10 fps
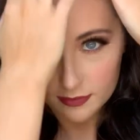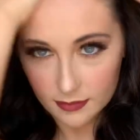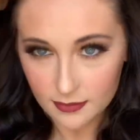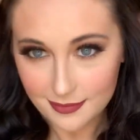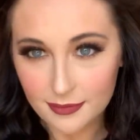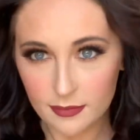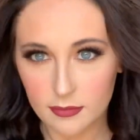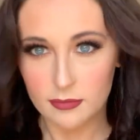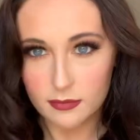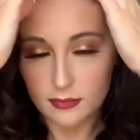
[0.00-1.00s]
decide which
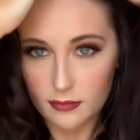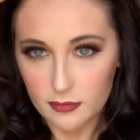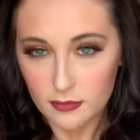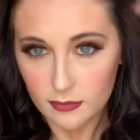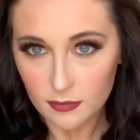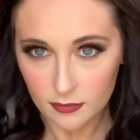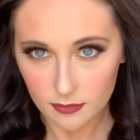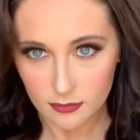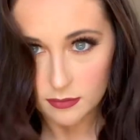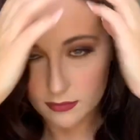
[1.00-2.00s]
way I want to
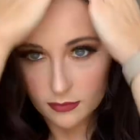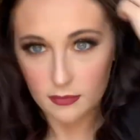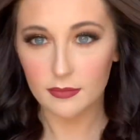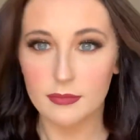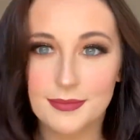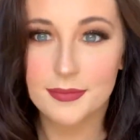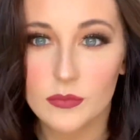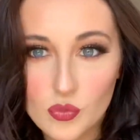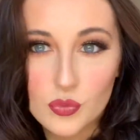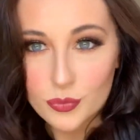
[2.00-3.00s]
part it. And
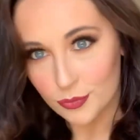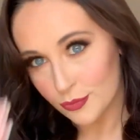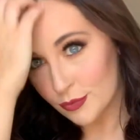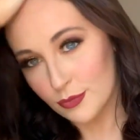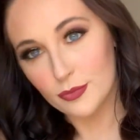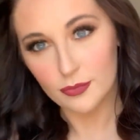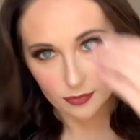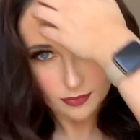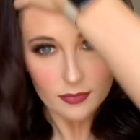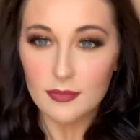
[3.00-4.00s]
after I've decided
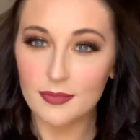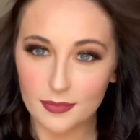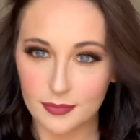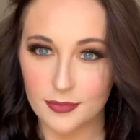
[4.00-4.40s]
that, we are all